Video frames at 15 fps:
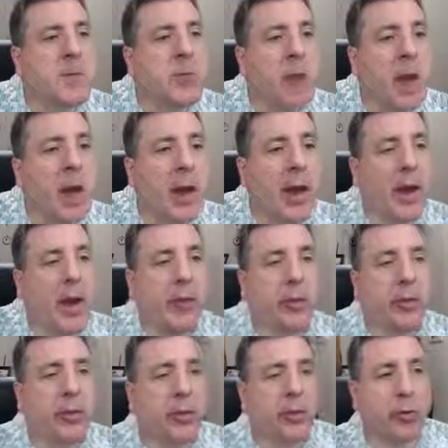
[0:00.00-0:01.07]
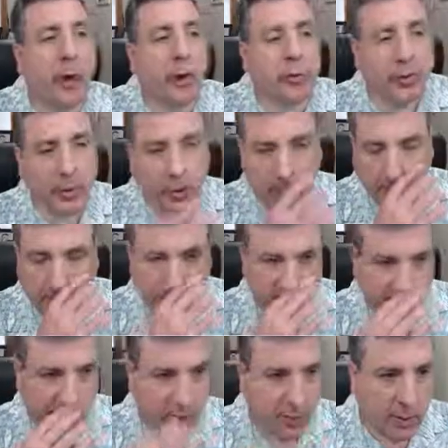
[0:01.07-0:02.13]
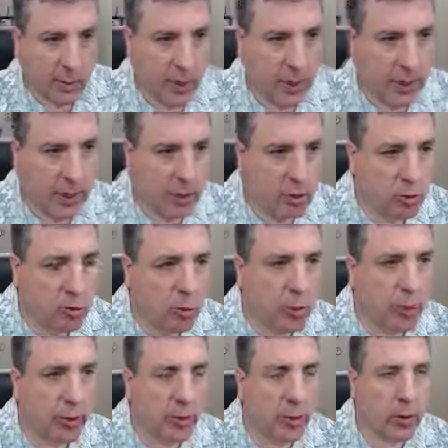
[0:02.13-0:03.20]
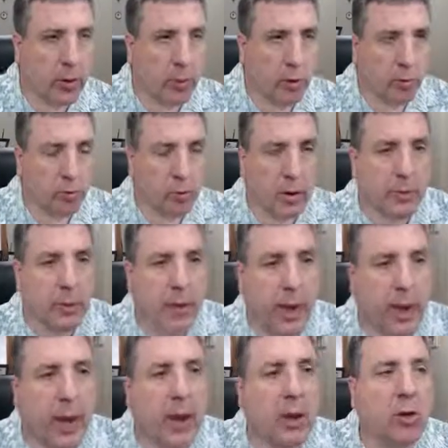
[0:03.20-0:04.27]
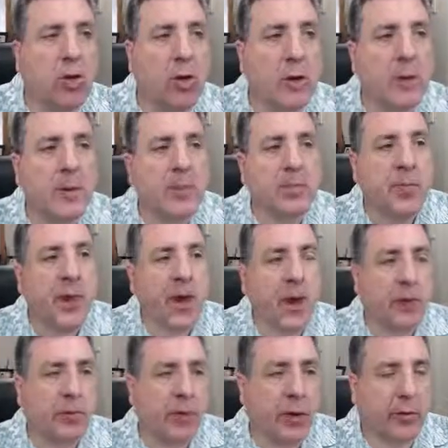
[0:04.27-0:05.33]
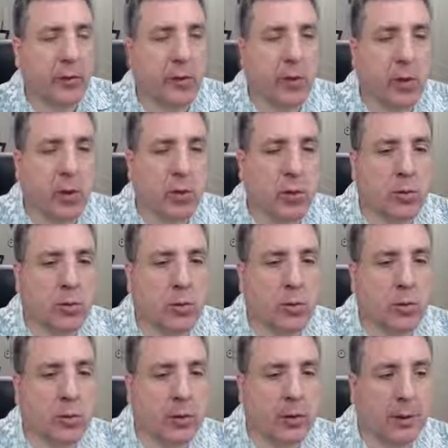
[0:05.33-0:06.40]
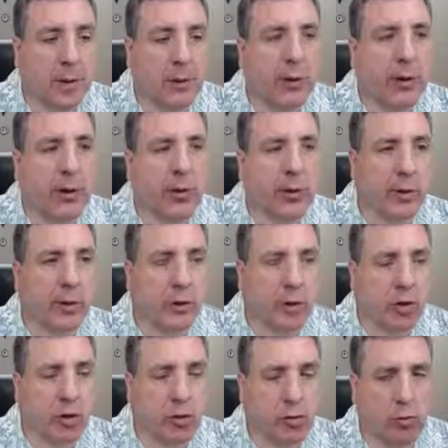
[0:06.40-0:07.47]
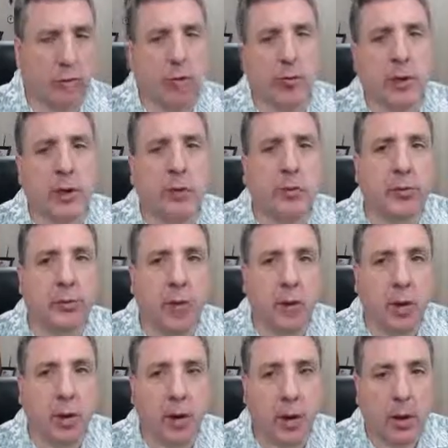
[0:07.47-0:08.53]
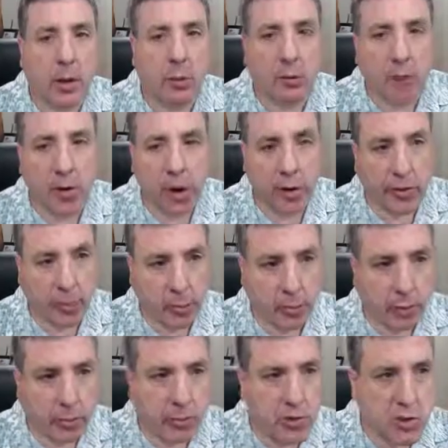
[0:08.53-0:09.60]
And the thoracic cage, or your rib cage, has different bones labeled differently. There's true ribs and false ribs.